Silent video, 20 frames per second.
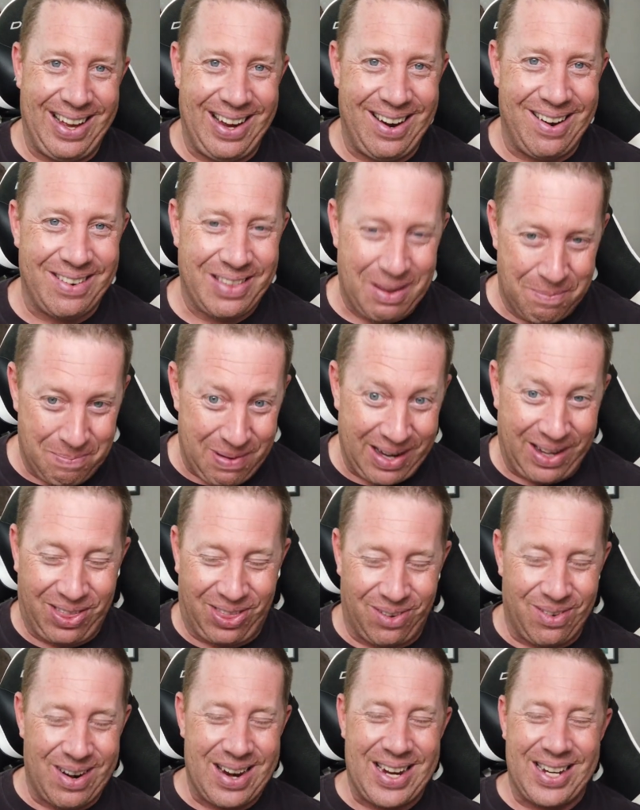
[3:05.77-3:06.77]
or the big
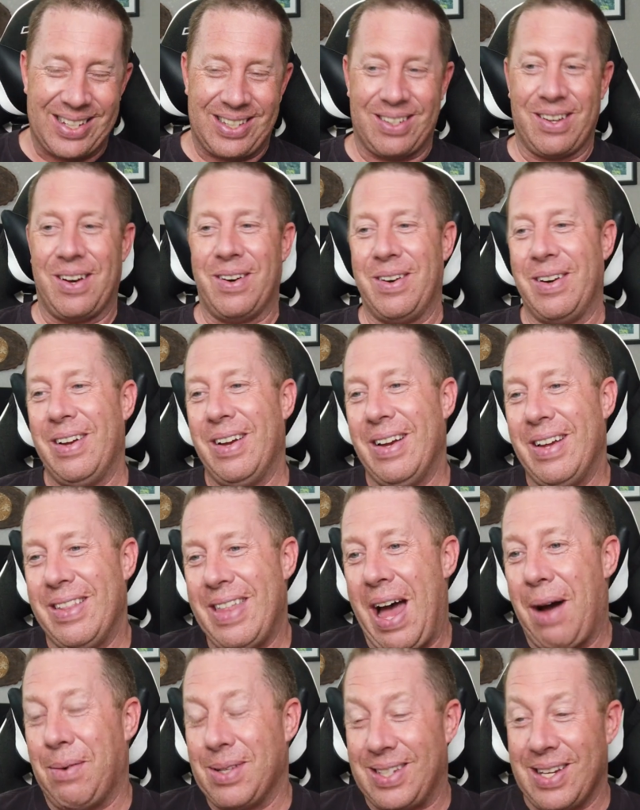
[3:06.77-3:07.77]
three. So
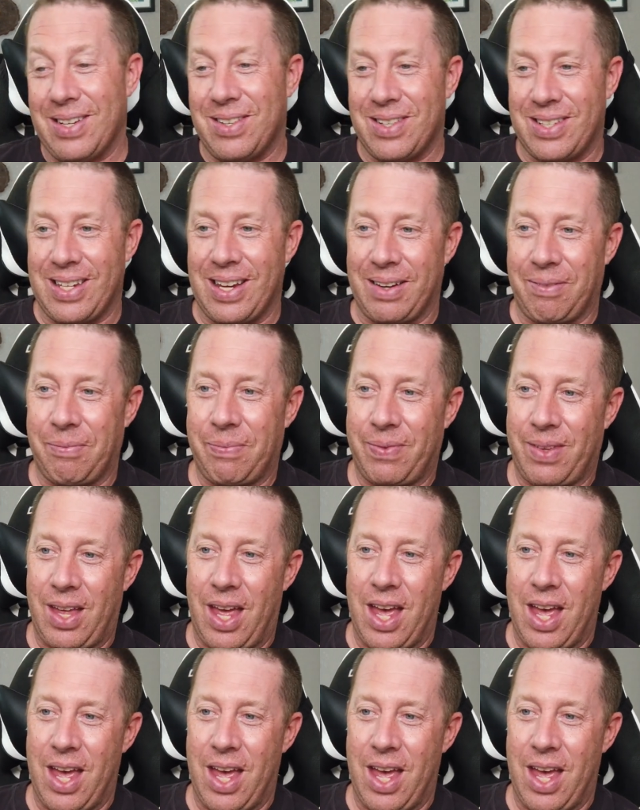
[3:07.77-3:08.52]
that was interesting.